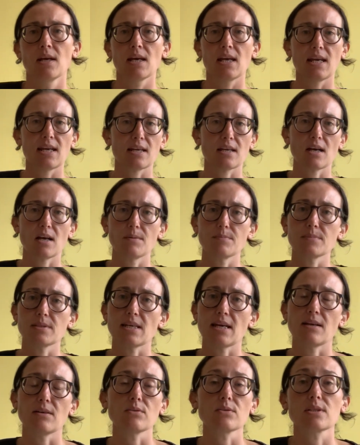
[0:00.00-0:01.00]
It comes
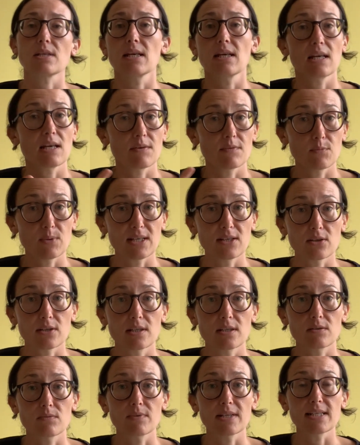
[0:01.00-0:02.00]
out, if we look at
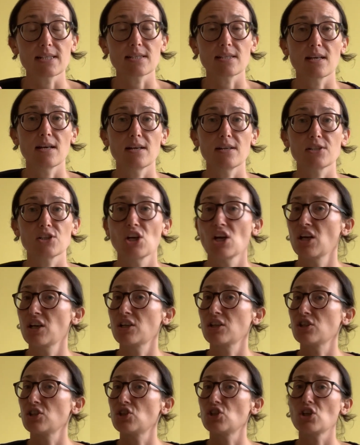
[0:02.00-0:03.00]
the research,
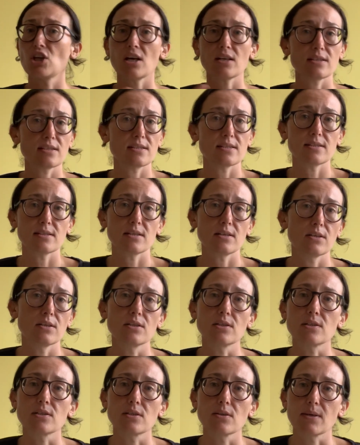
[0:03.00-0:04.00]
just as good
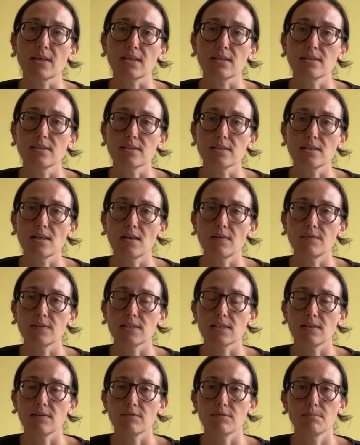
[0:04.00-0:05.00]
as doing
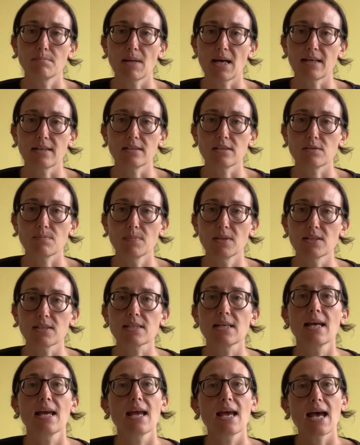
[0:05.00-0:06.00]
conservative management
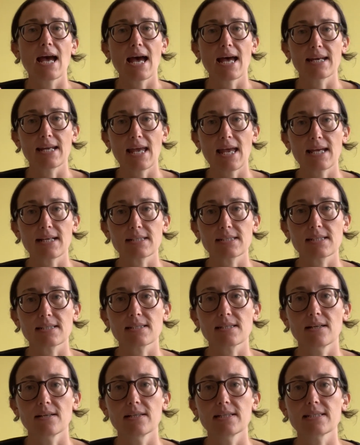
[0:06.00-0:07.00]
and
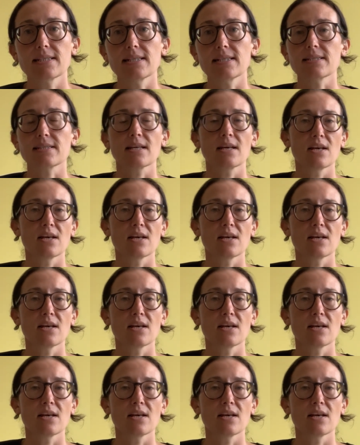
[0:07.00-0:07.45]
exercises.